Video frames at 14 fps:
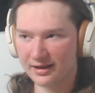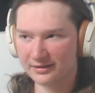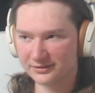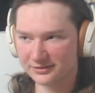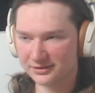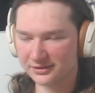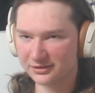
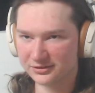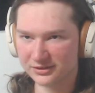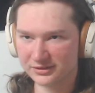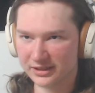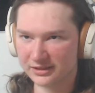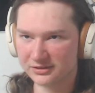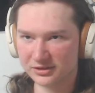
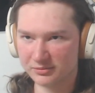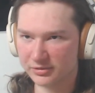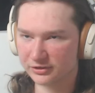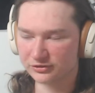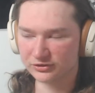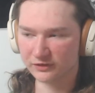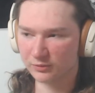since I had seen
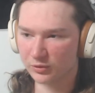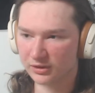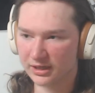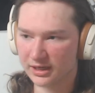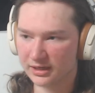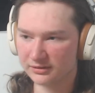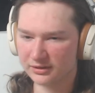pictures of them and
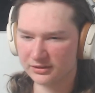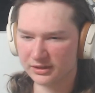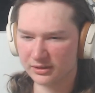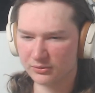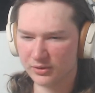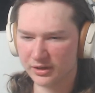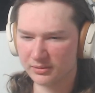whatnot, I was
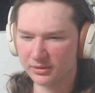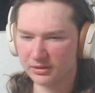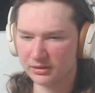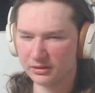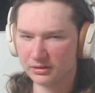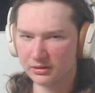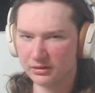like, wait a
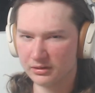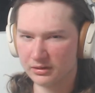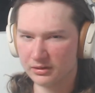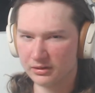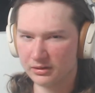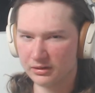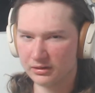minute,
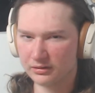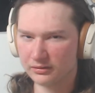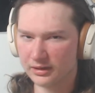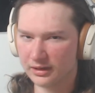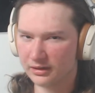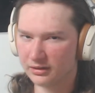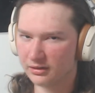
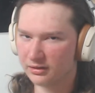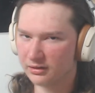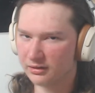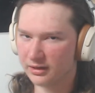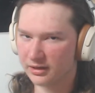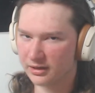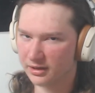
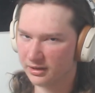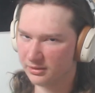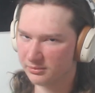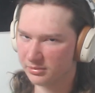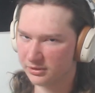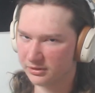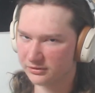that can't be.